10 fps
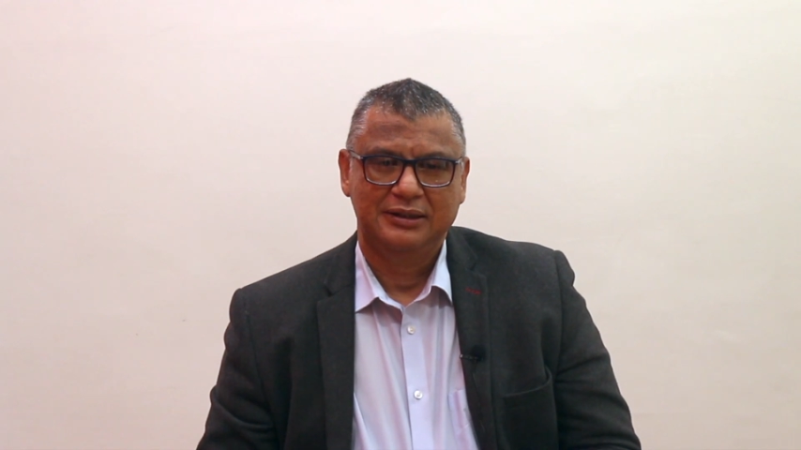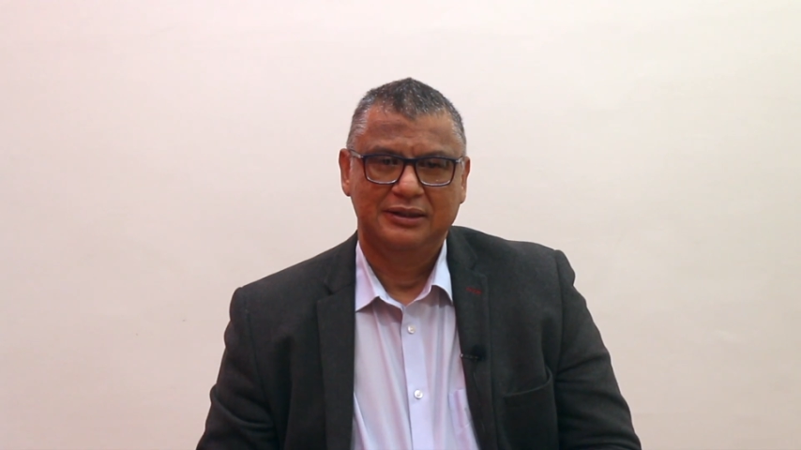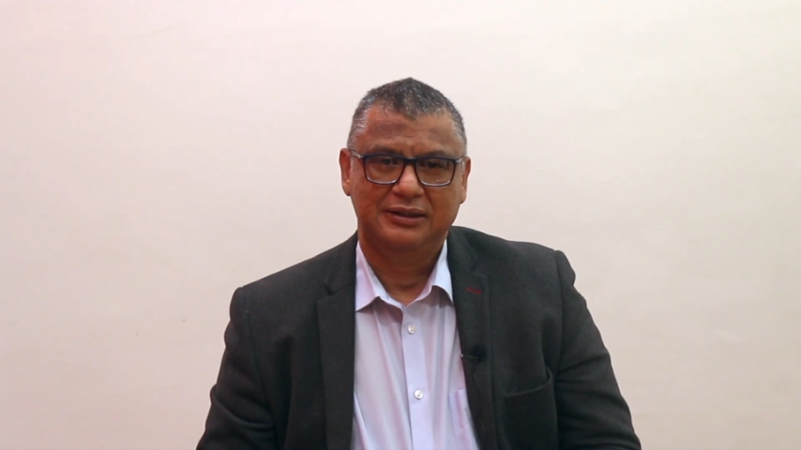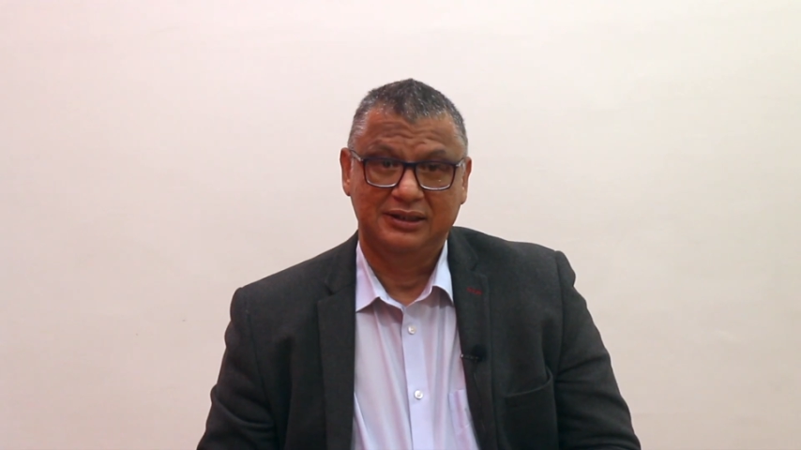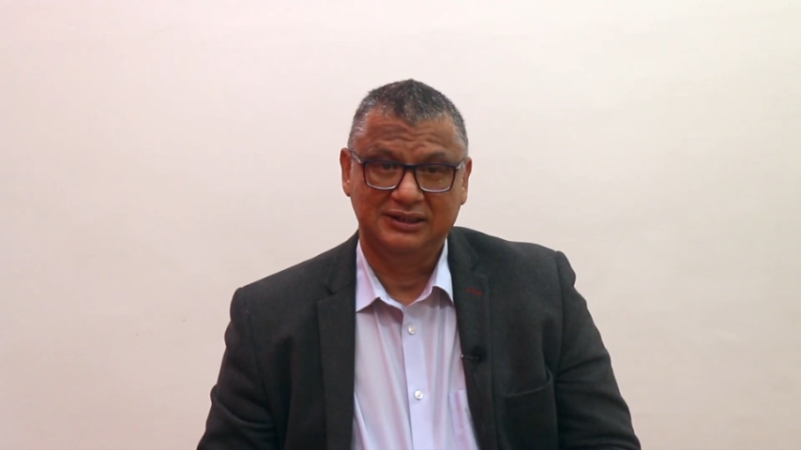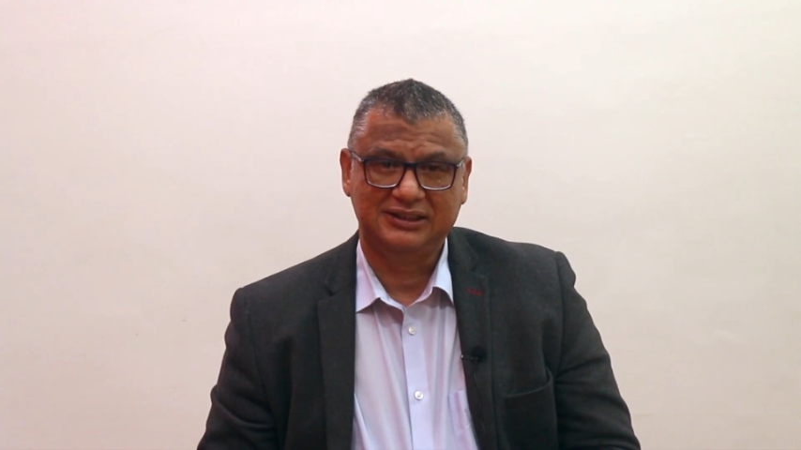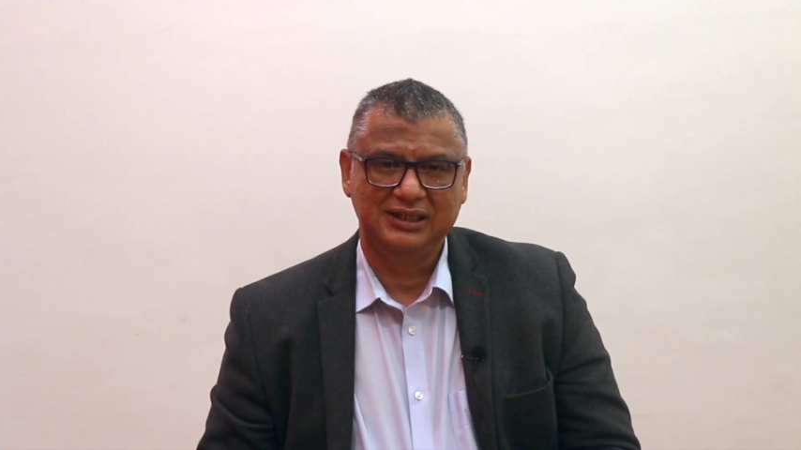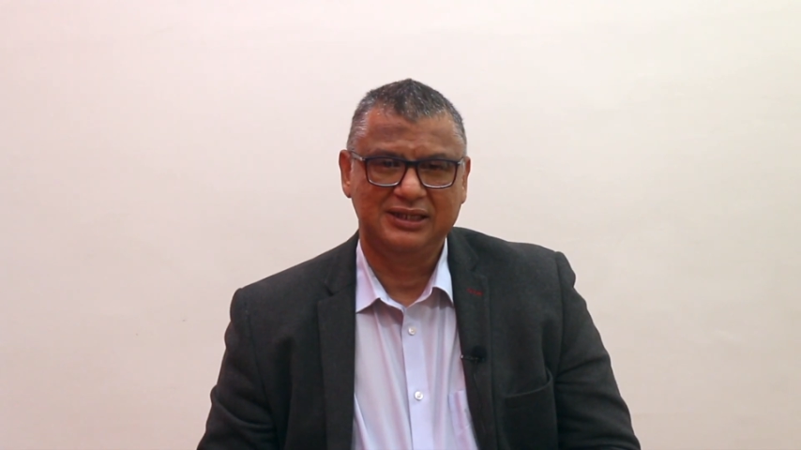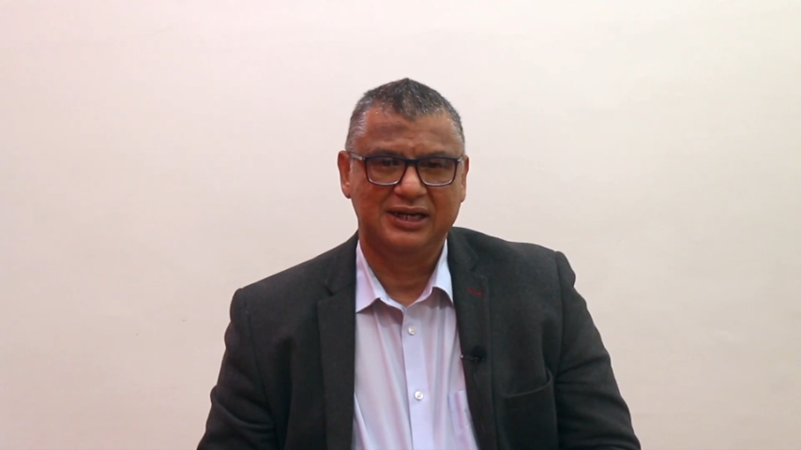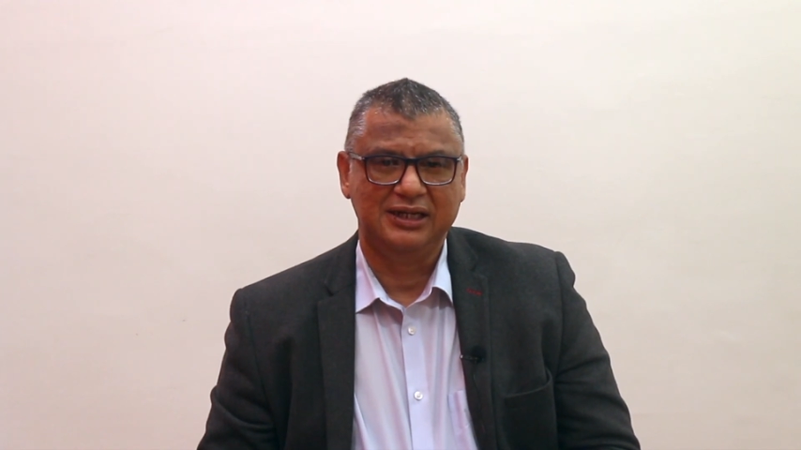The
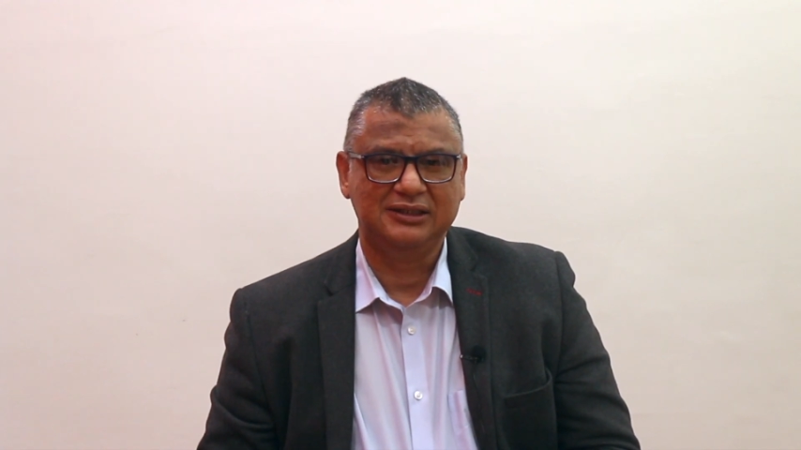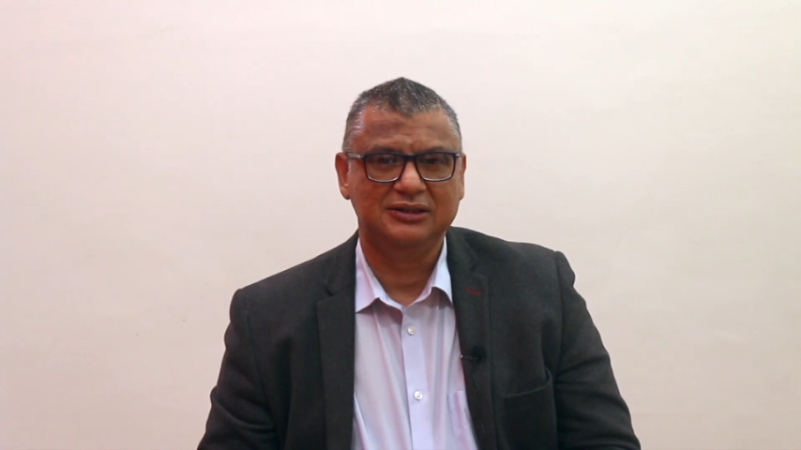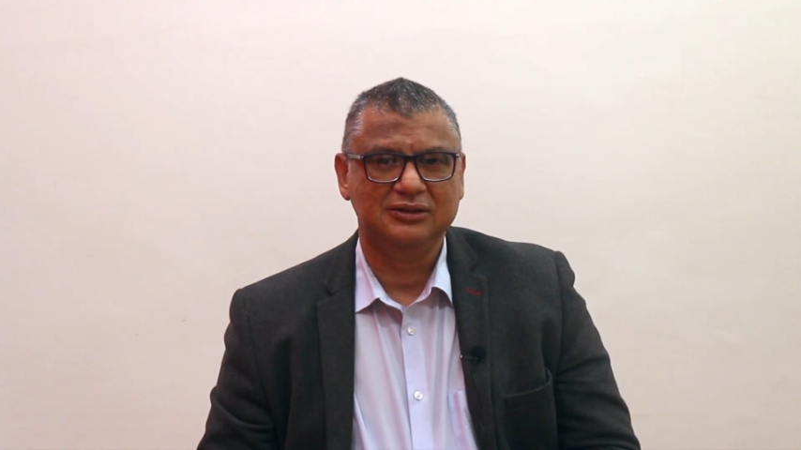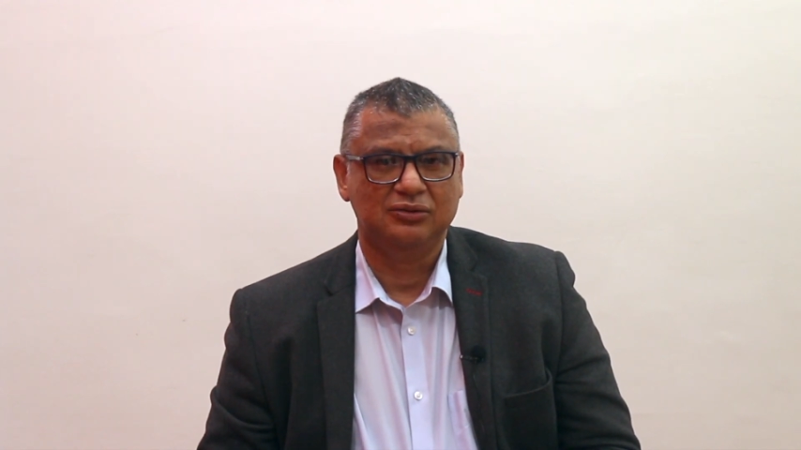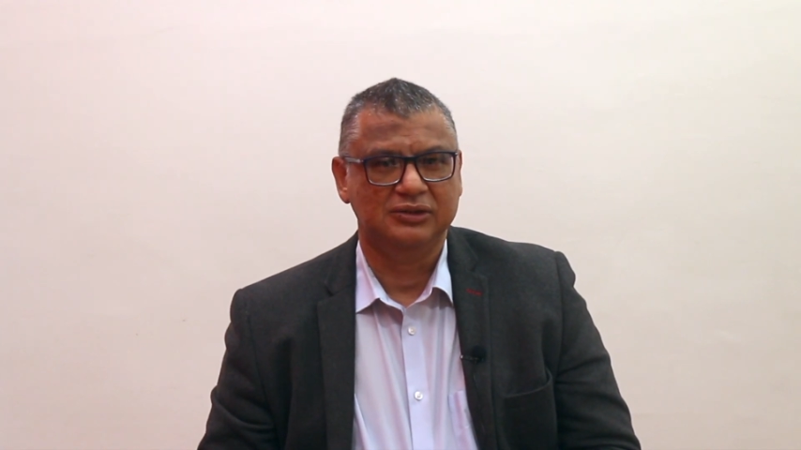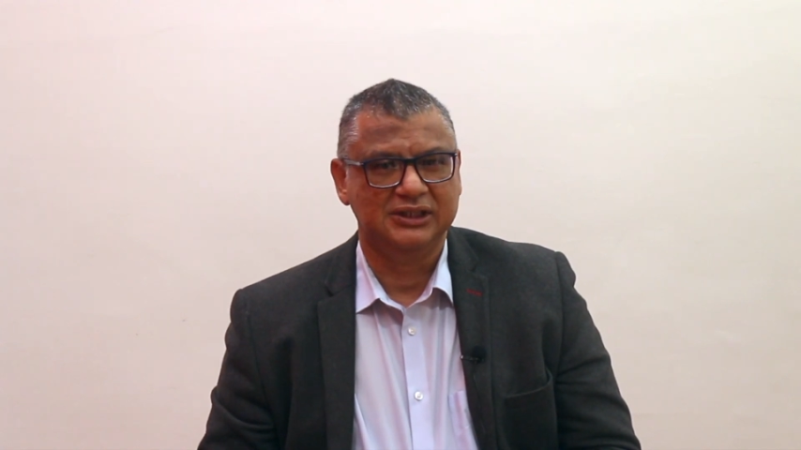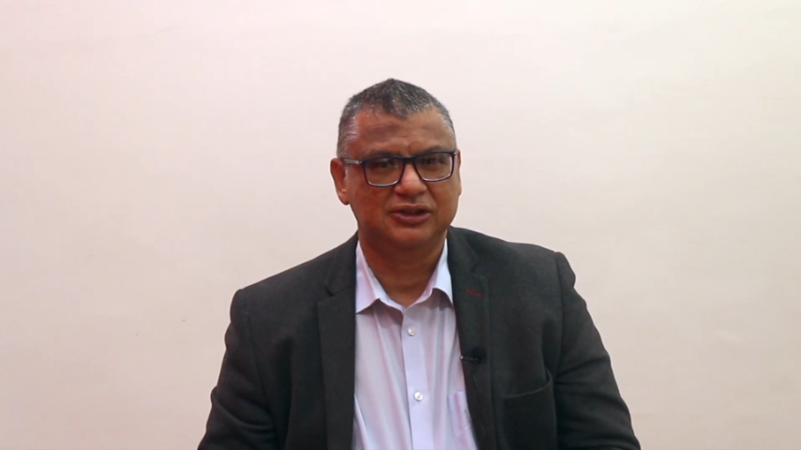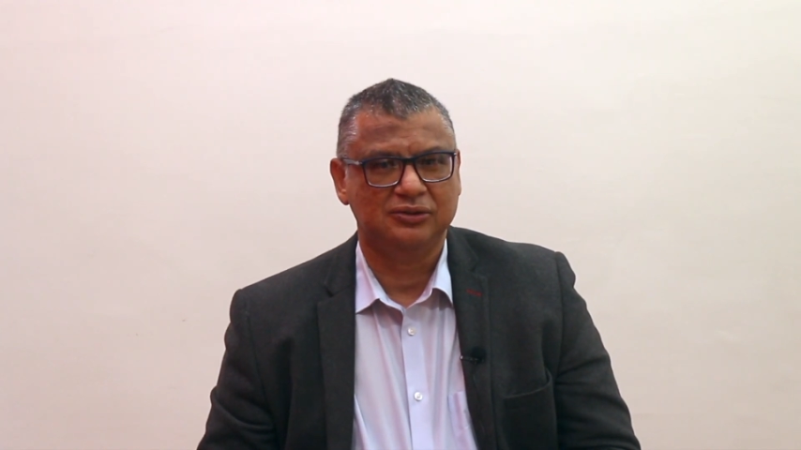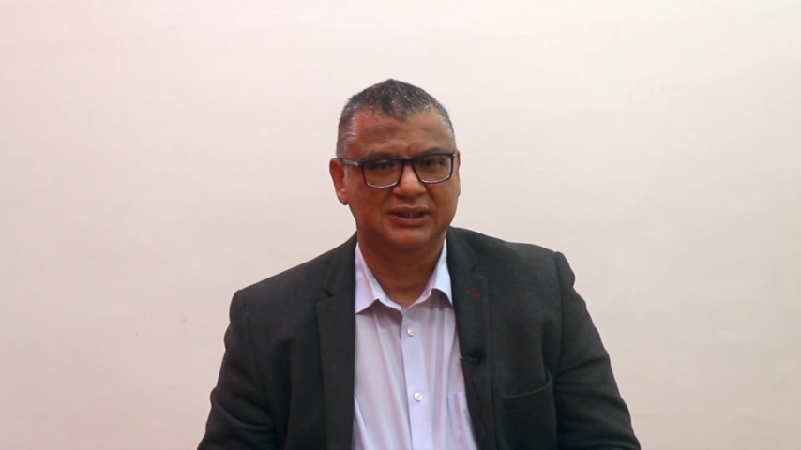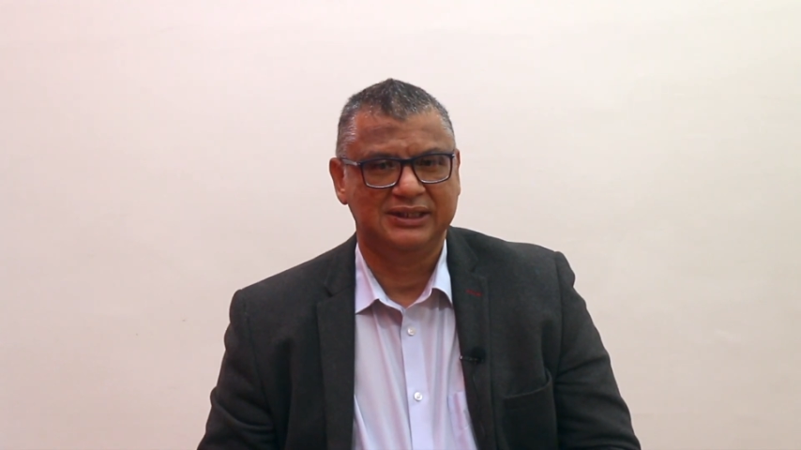district director or
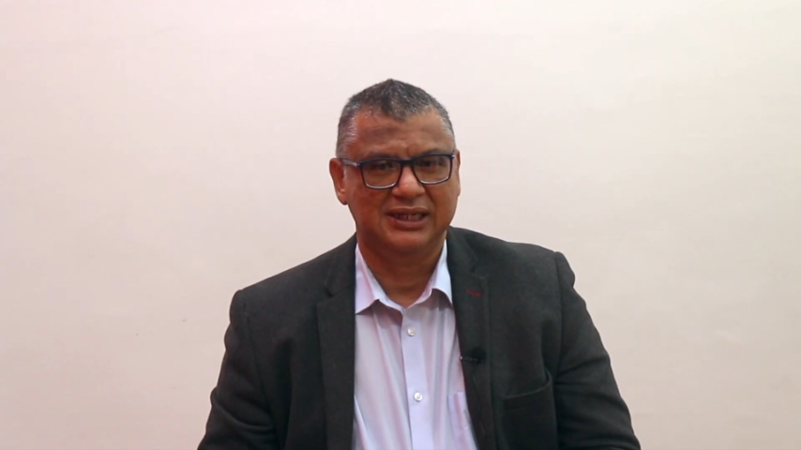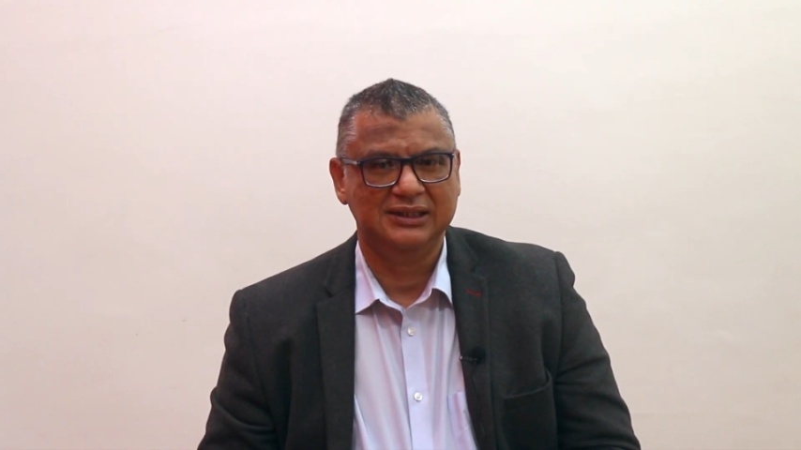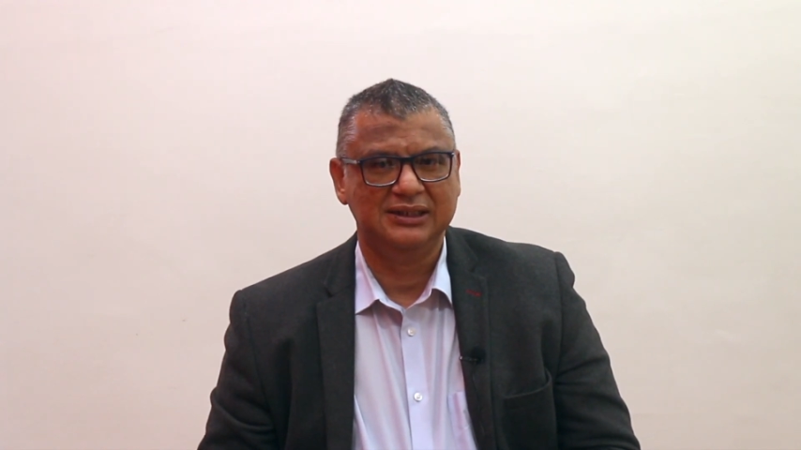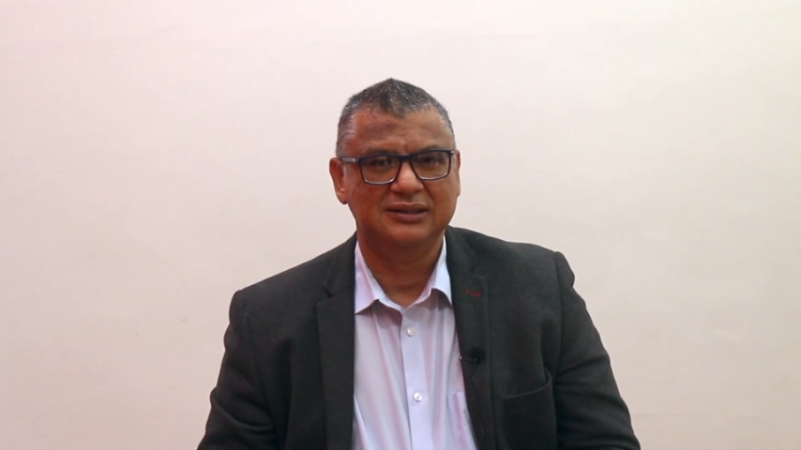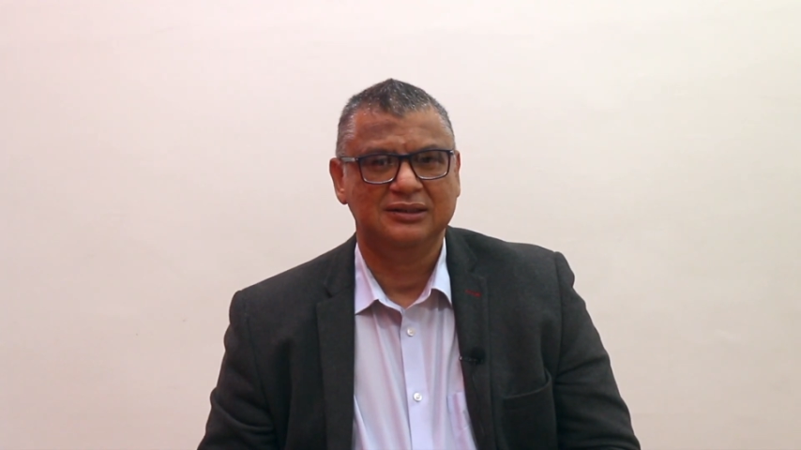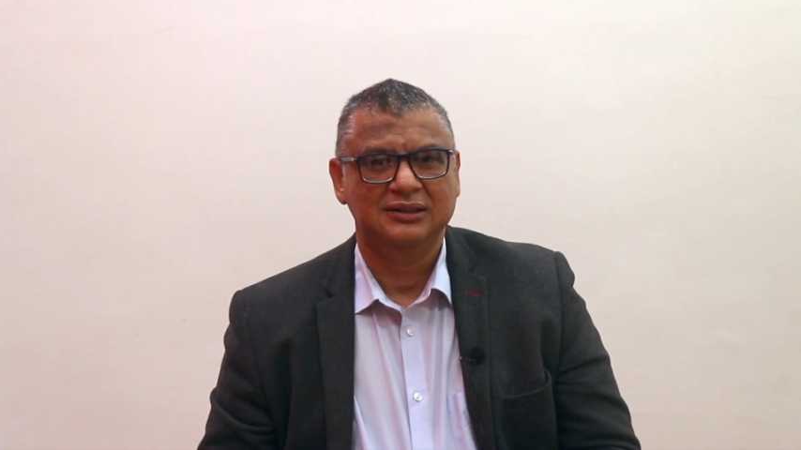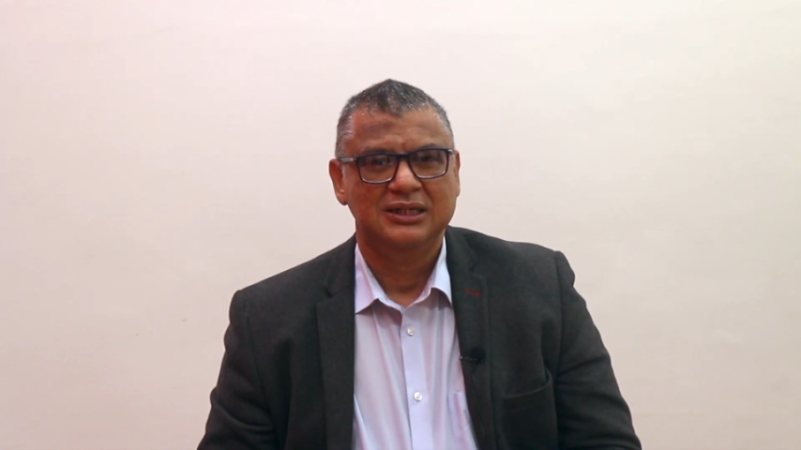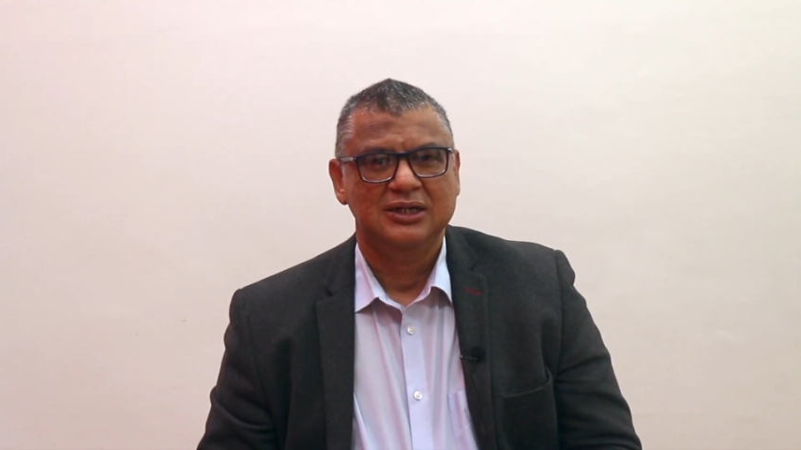his or her delegate